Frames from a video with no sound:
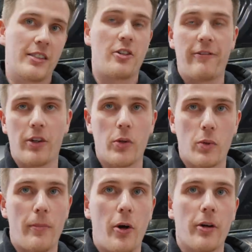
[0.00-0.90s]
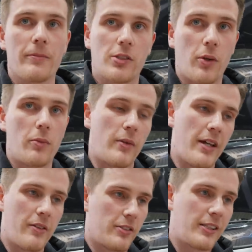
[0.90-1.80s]
is your fluid would boil. So
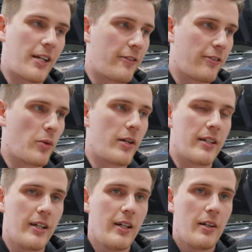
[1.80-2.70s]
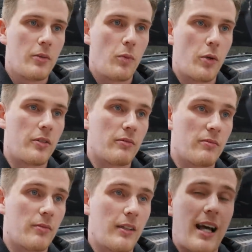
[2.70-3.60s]
it, standard fluid wouldn't
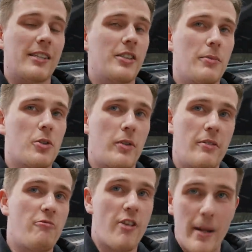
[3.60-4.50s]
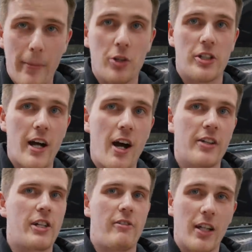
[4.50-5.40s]
last as much when you're really pushing hard
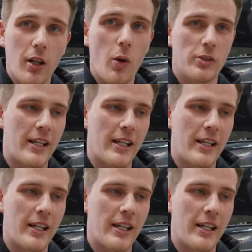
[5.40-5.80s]
and generating loads